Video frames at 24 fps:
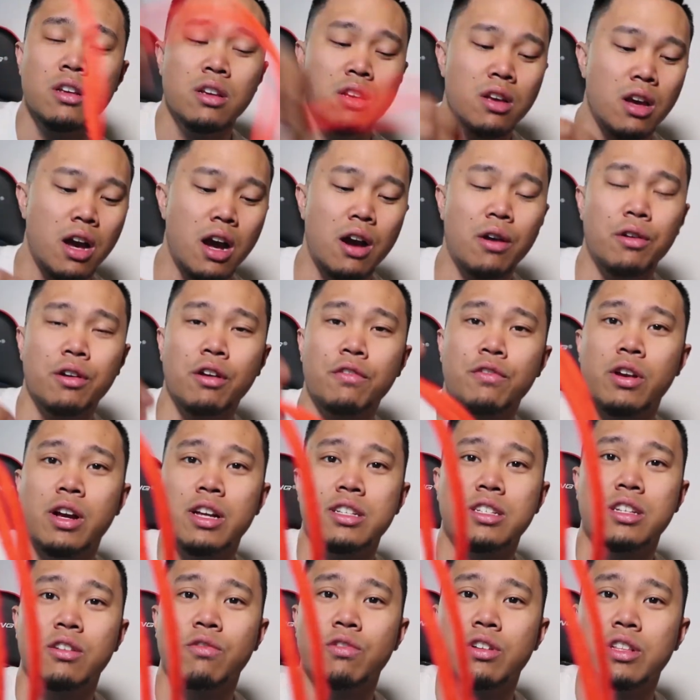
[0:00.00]
I don't know if you
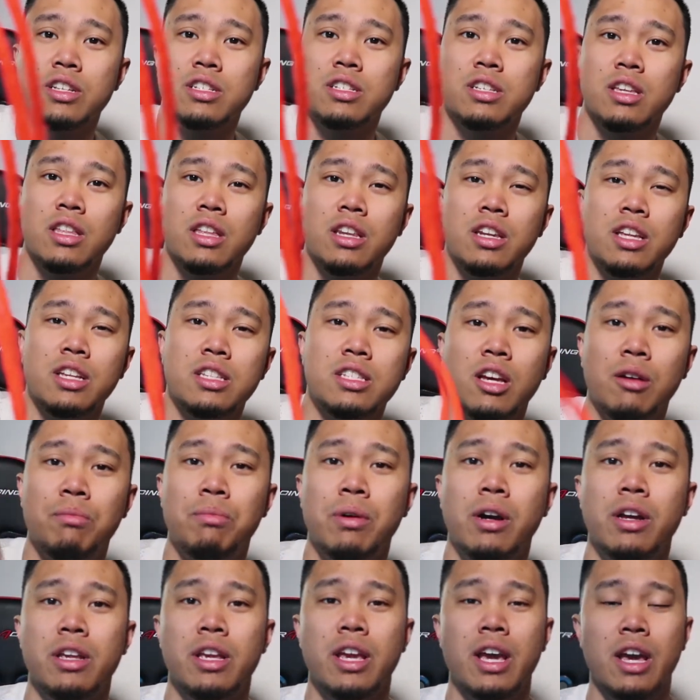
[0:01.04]
guys can really see the detail,
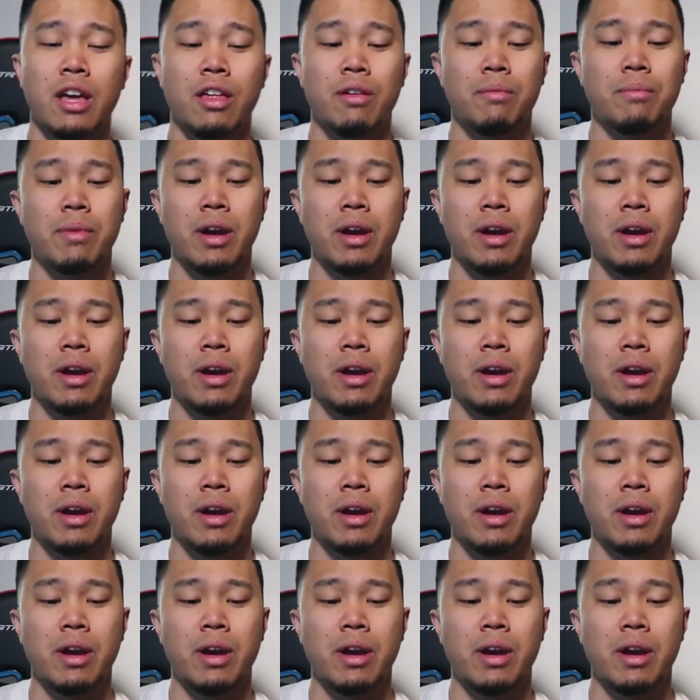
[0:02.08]
but yeah,